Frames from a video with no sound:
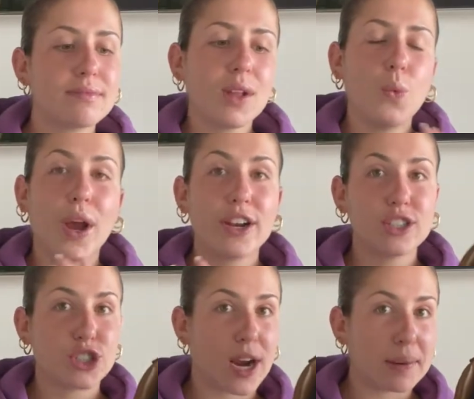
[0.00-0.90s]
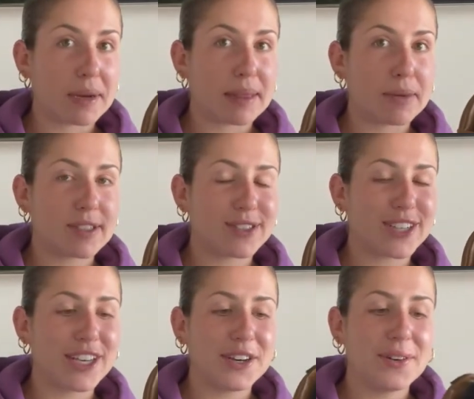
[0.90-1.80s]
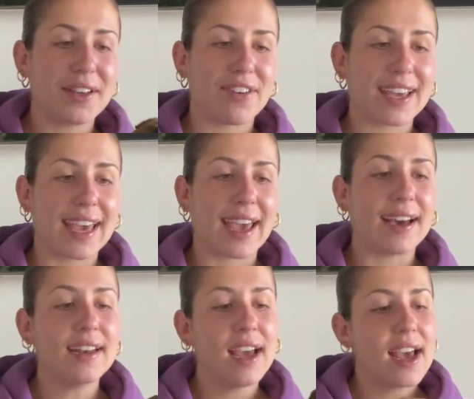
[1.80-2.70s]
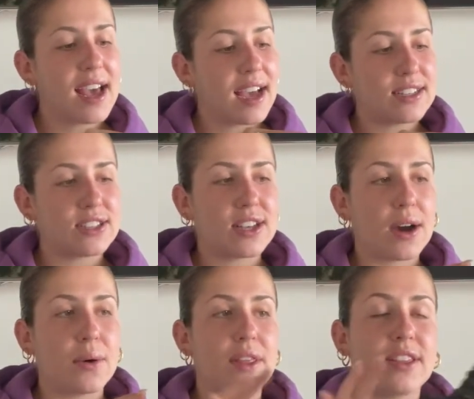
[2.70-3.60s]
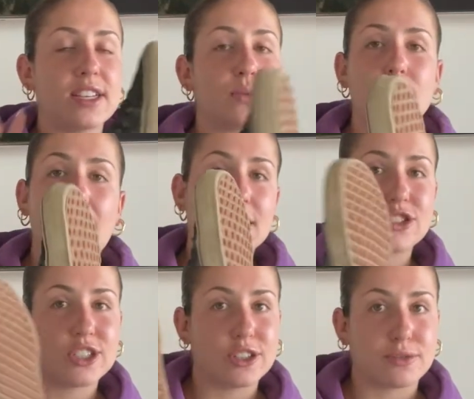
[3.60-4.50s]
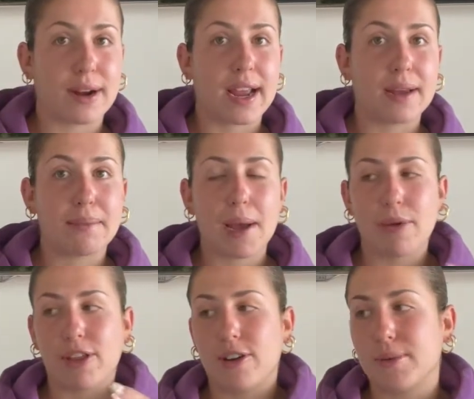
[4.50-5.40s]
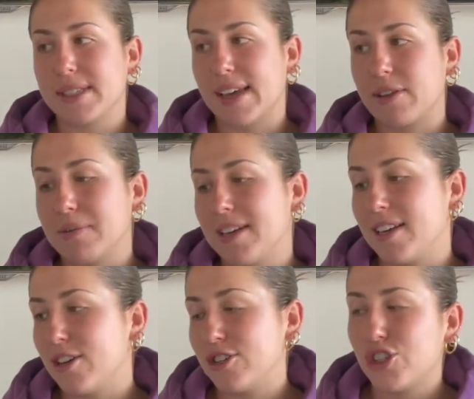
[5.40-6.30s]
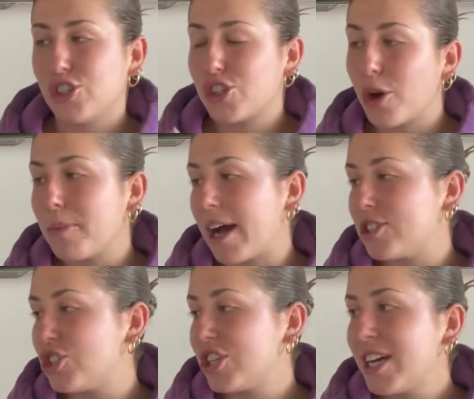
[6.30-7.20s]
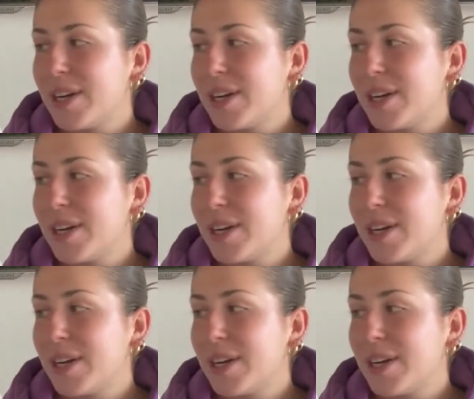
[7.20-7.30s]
why not try and make them a little cute if I can. And so these were actually great. My brother was giving me so much